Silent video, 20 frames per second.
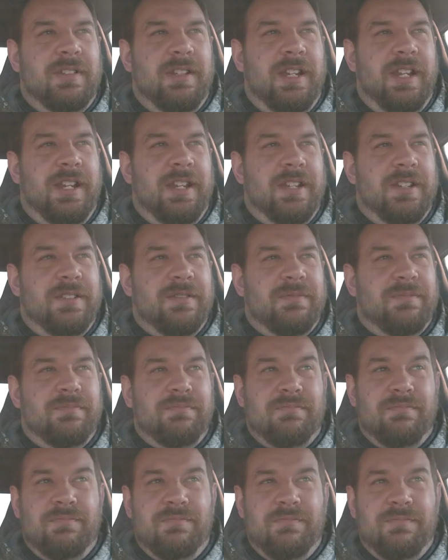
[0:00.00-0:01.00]

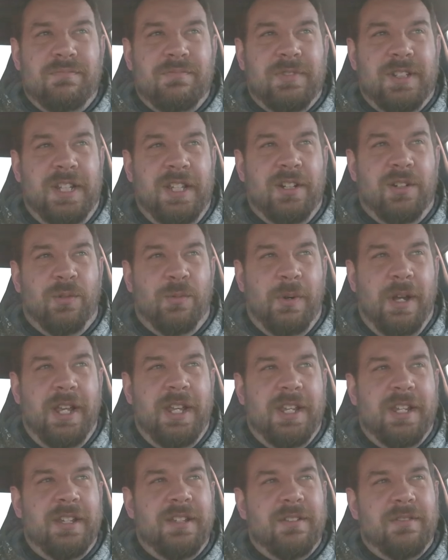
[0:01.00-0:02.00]
and get
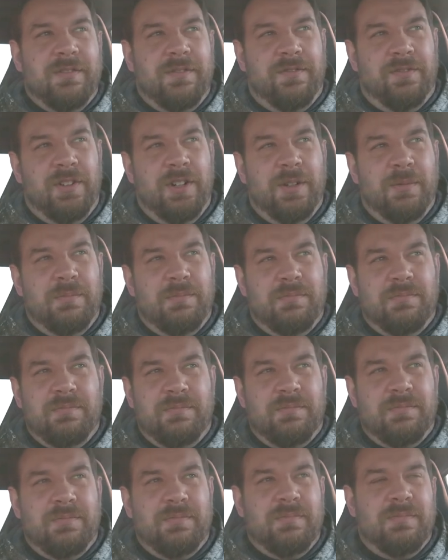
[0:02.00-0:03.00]
away
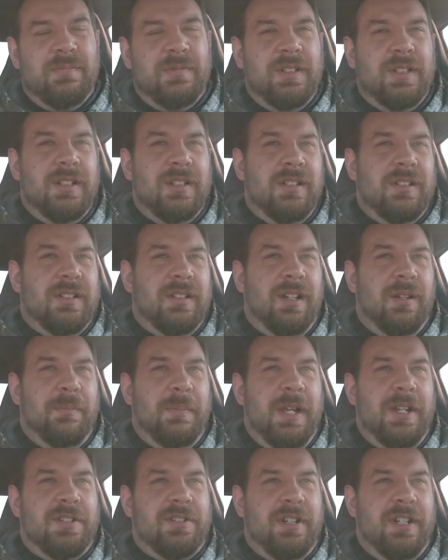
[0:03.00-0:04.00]
from a
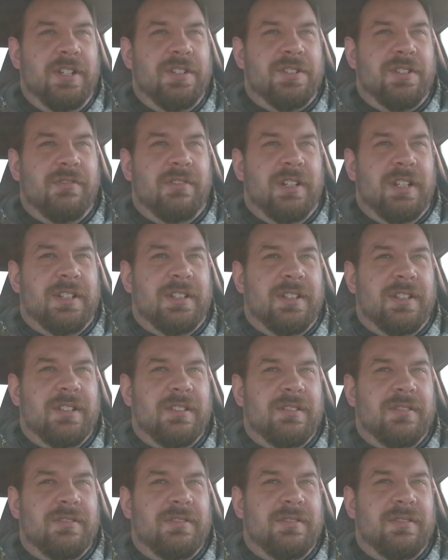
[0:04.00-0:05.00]
major issue like that.
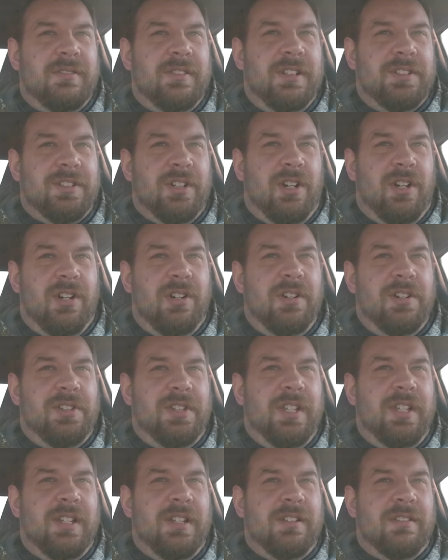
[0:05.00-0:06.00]
It's a hard
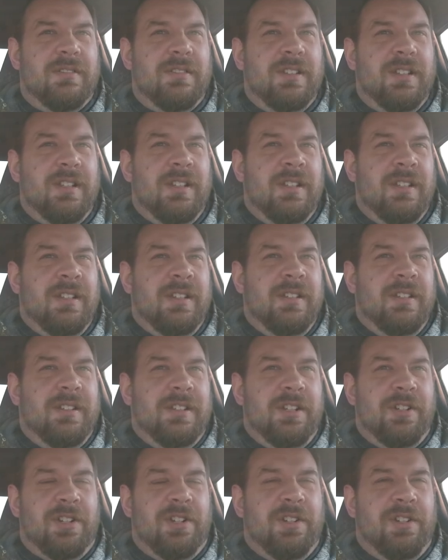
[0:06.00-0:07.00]
thing.
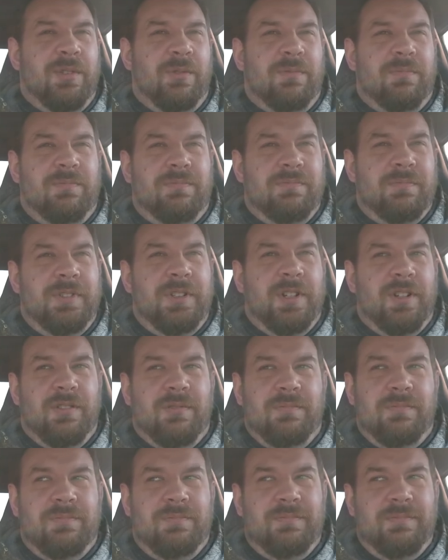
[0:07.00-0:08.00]
You're gonna
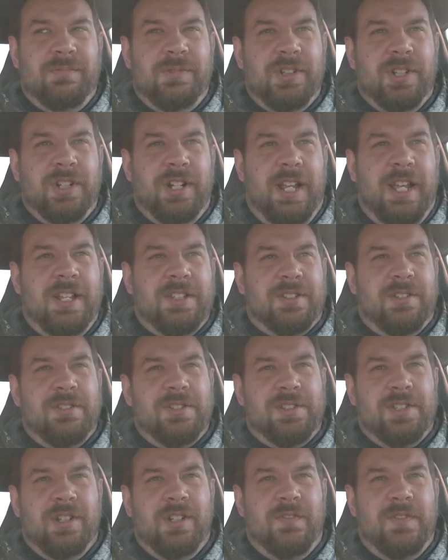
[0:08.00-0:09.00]
ask
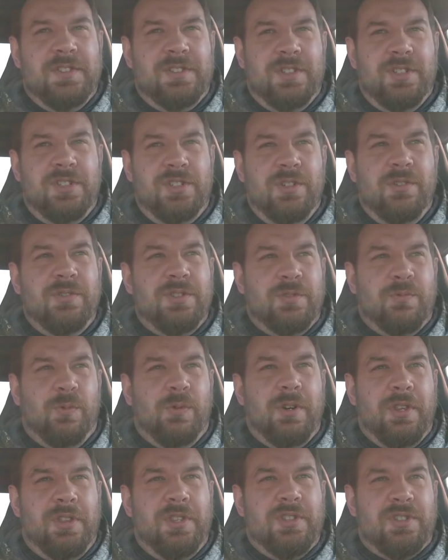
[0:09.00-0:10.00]
yourself, is the juice
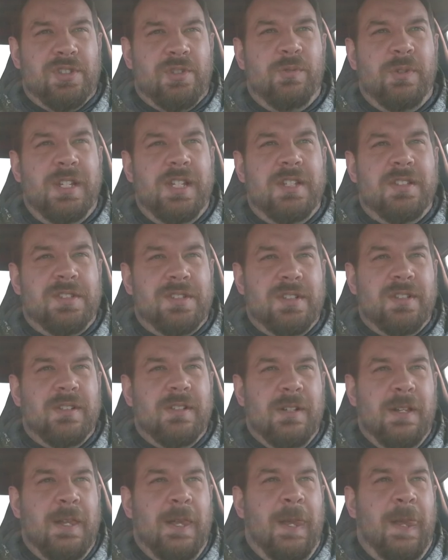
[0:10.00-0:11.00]
worth the squeeze?
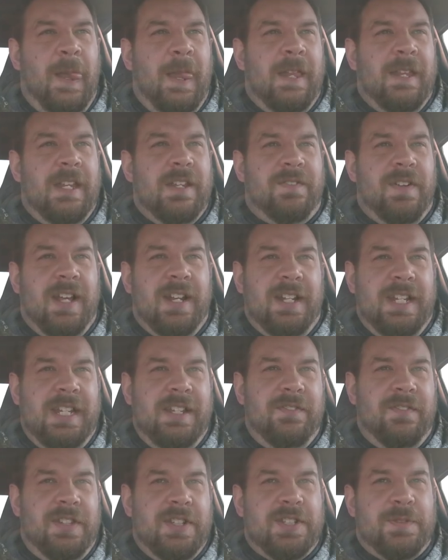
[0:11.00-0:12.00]
If I
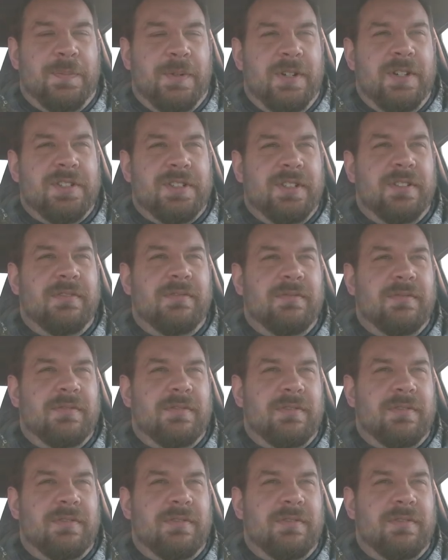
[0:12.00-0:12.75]
leave this person,